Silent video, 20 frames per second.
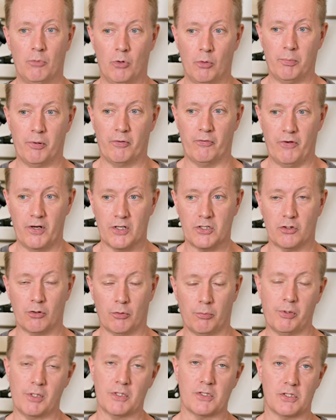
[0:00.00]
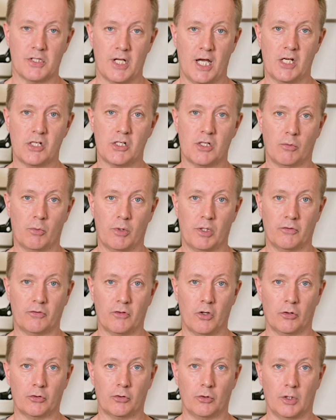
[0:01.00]
more professional presentation when
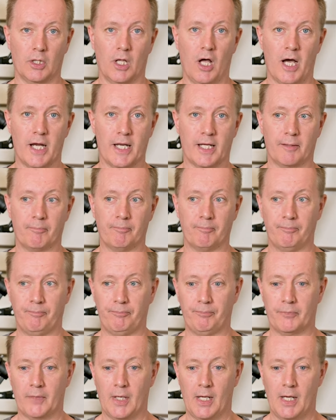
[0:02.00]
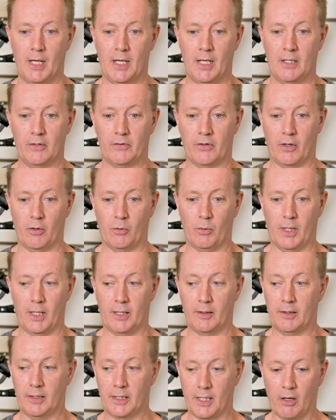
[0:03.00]
you've got good lighting. So,
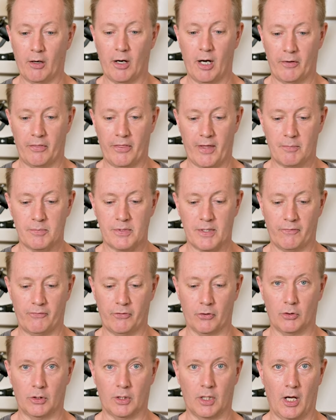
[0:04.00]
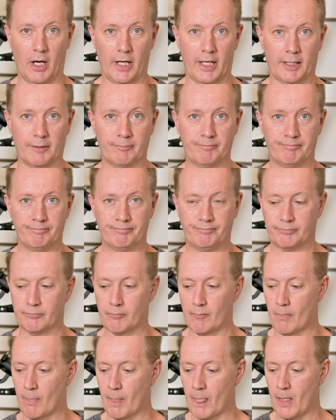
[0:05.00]
uh, yeah, thumbs up for good lighting.
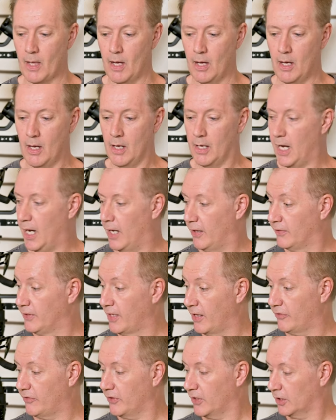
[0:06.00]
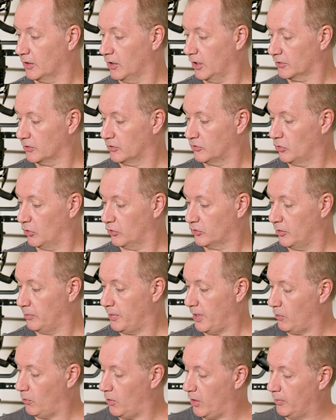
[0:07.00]
Uh, another thing I'd like to talk to you
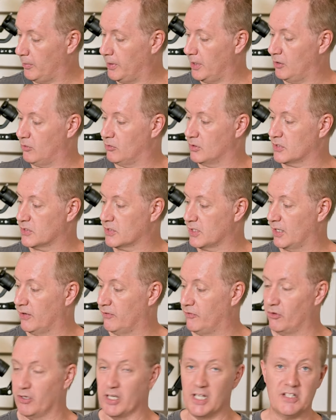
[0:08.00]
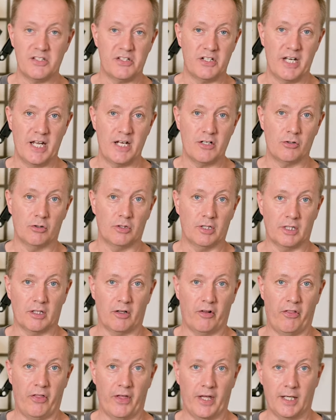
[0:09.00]
about why I'm here is a very incidental
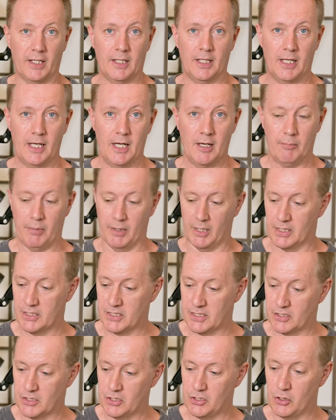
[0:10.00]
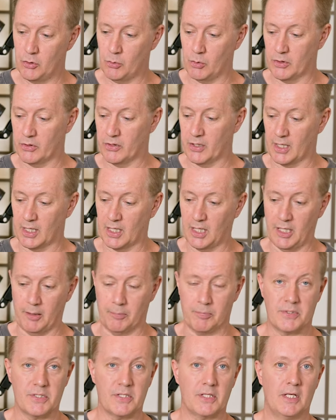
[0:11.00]
little thing, but it's to do with uh,
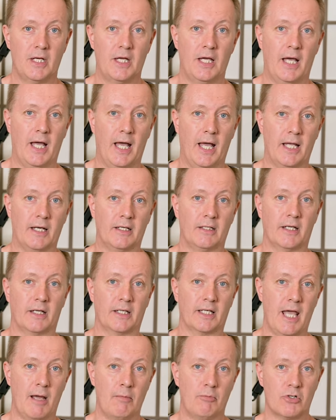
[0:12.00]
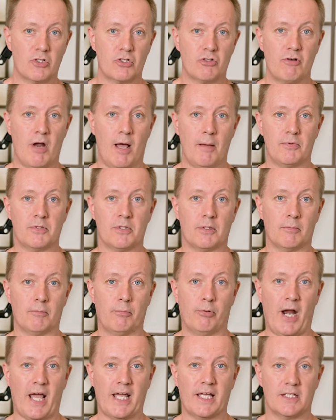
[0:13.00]
clips and uh, camera straps
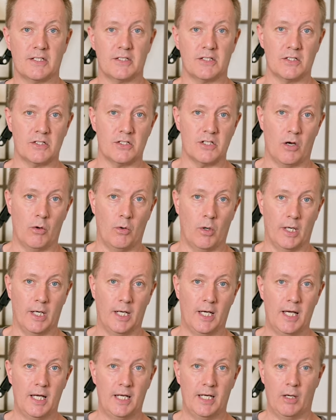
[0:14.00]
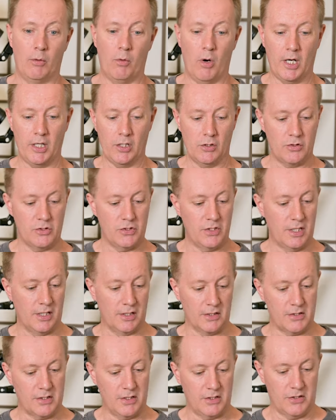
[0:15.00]
and brackets and so on. Now I use
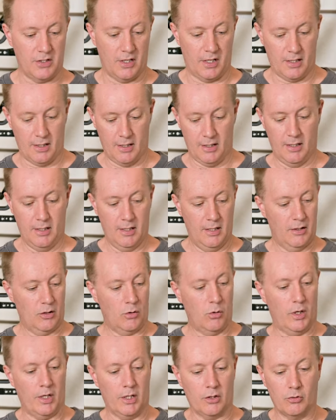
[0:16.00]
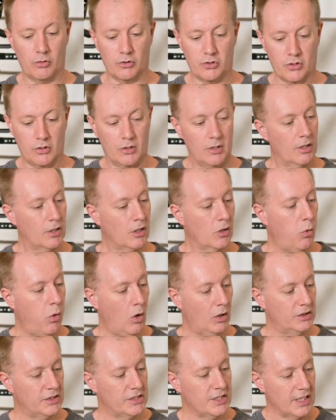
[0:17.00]
this. It's a quite a good
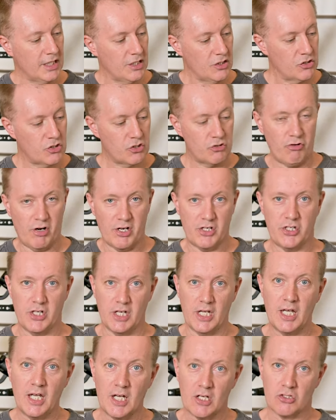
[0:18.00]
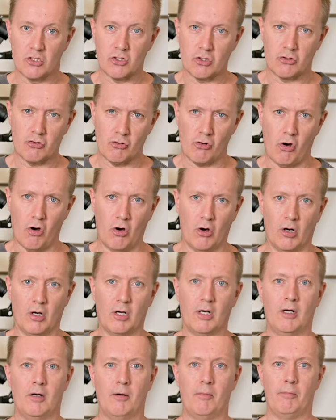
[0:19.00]
quality, stretchy, strong,